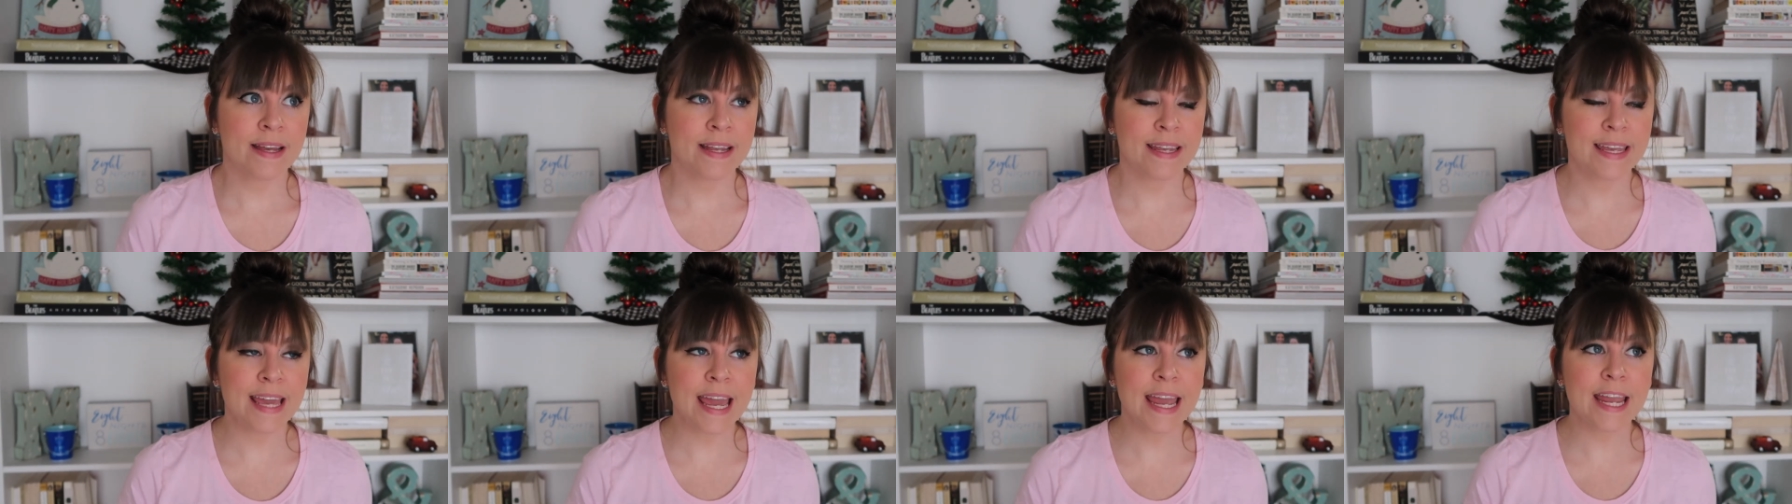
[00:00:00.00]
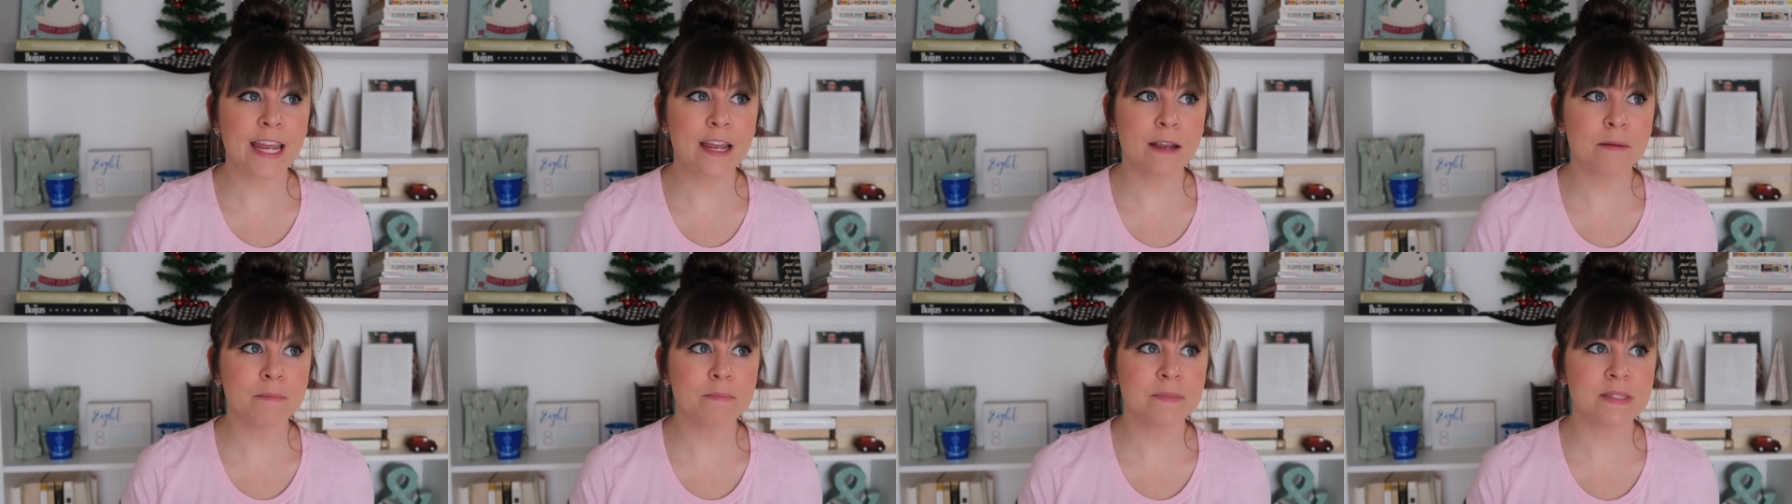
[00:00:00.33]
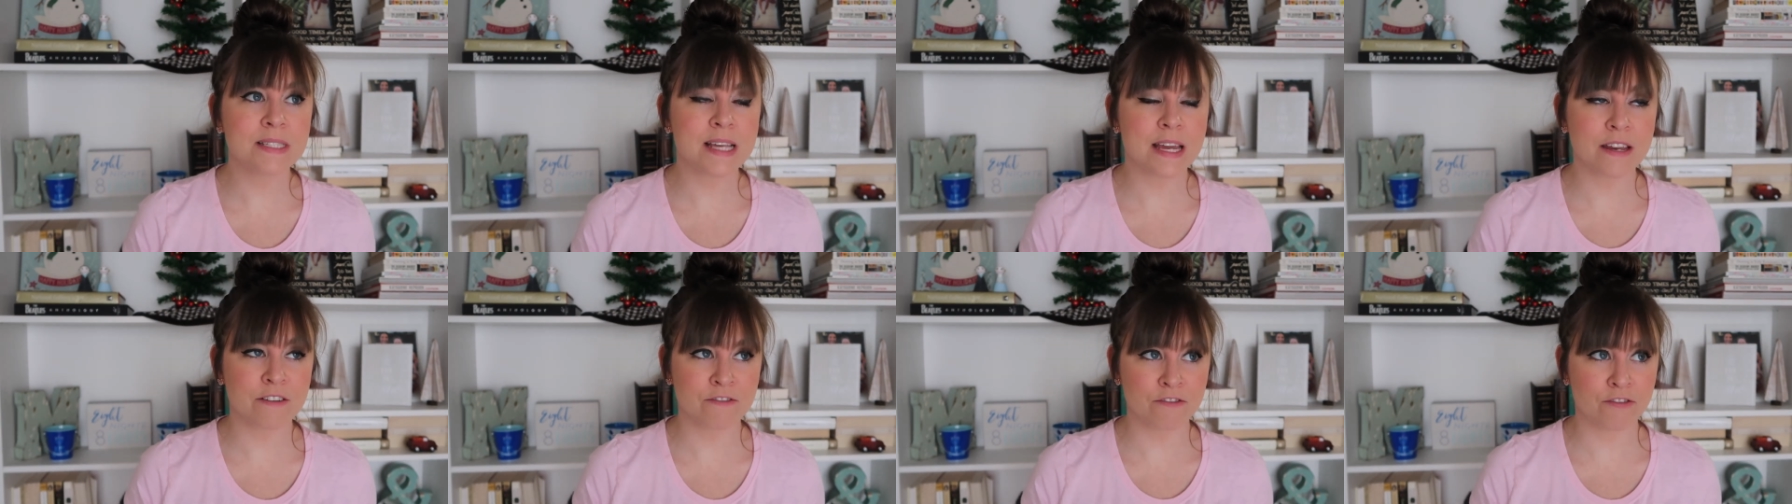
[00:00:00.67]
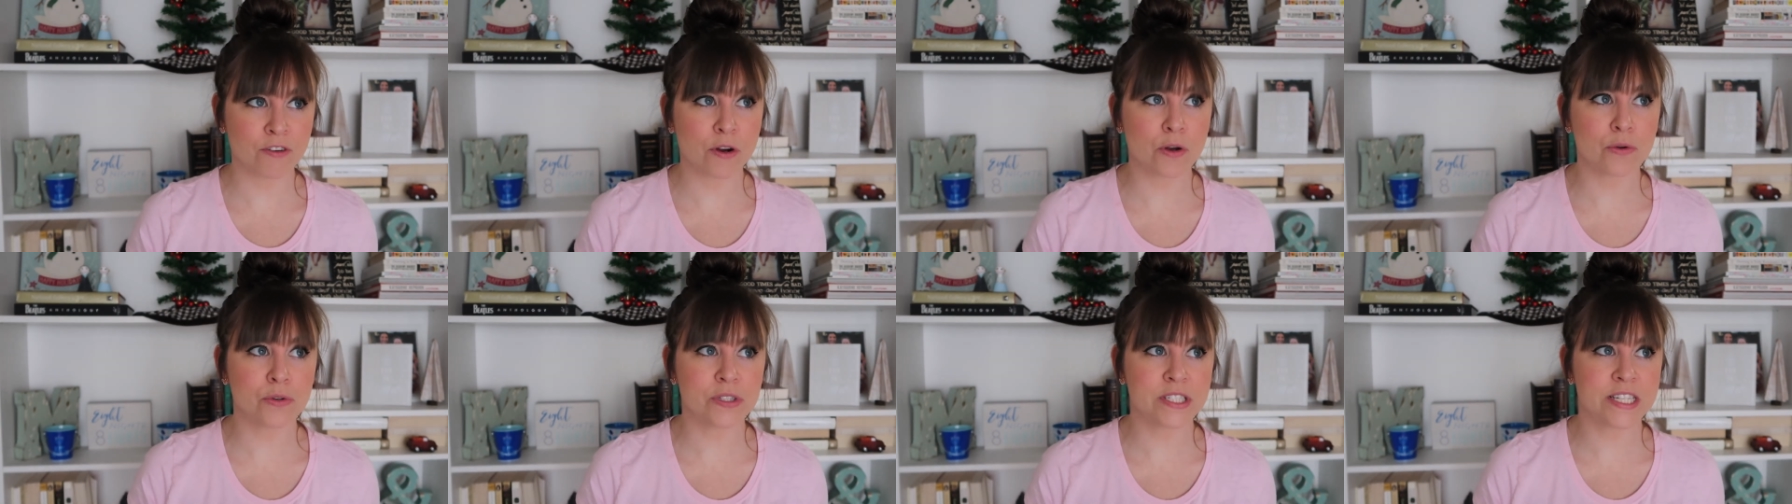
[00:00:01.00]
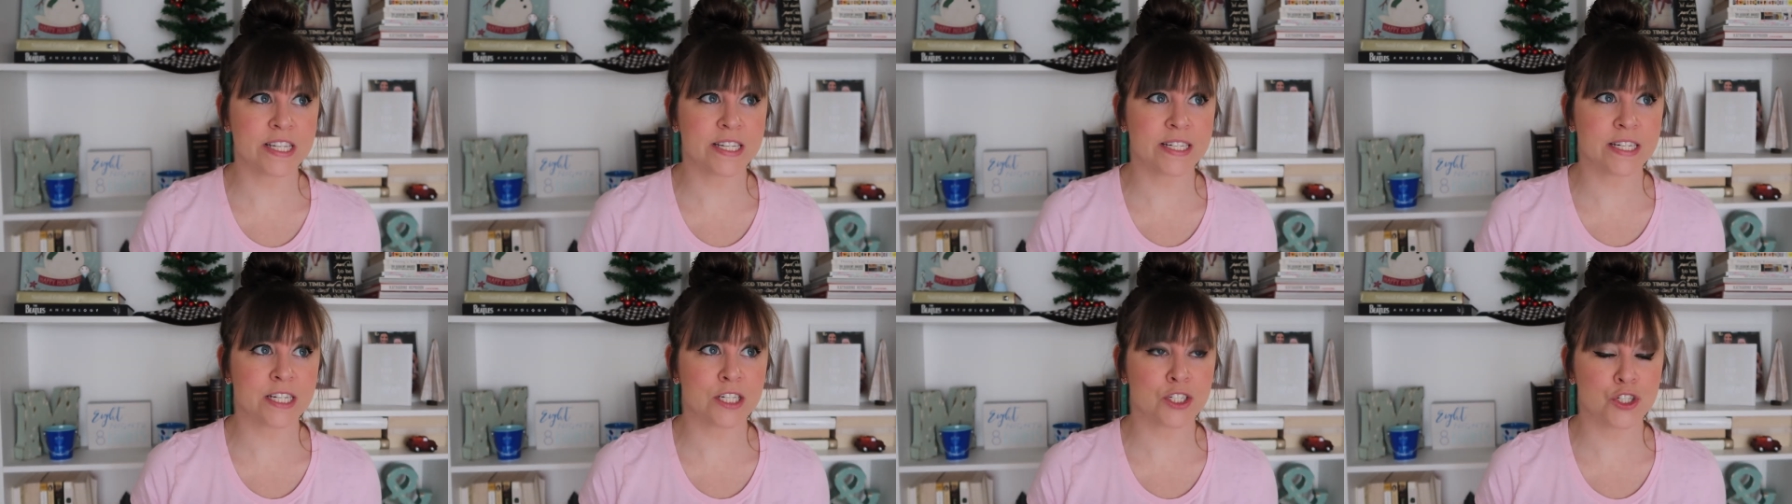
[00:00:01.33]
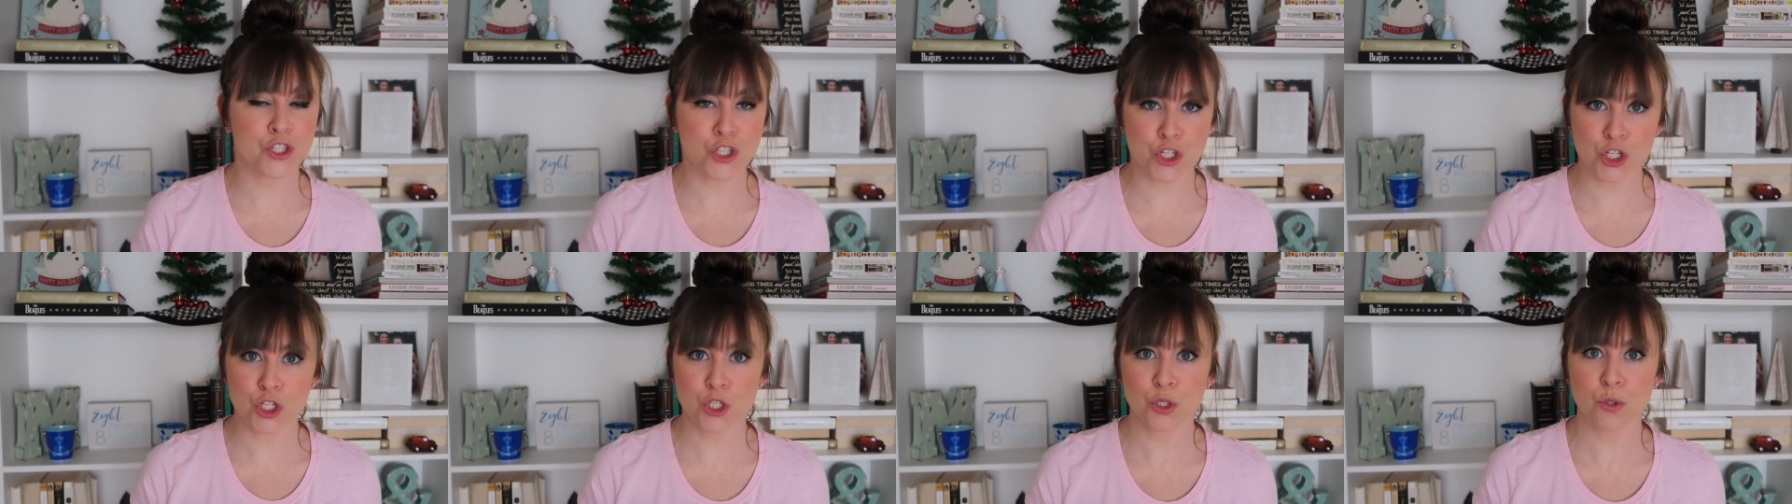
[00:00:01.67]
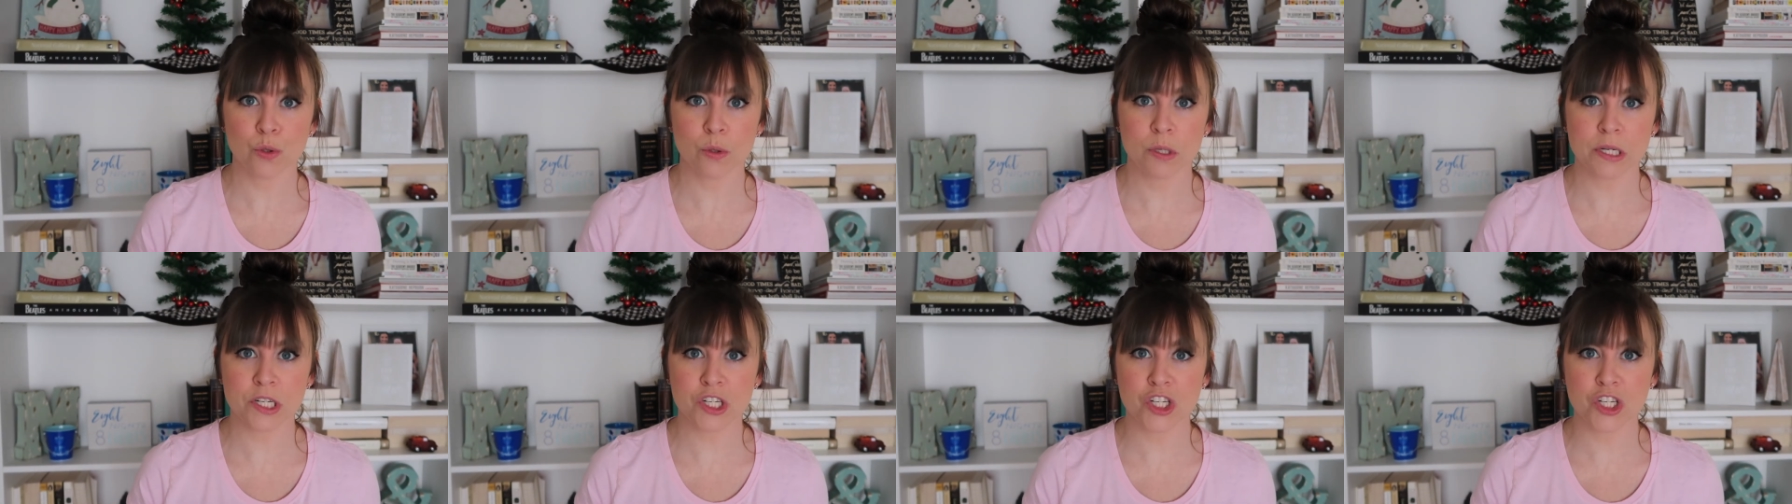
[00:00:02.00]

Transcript: games and Frozen 2.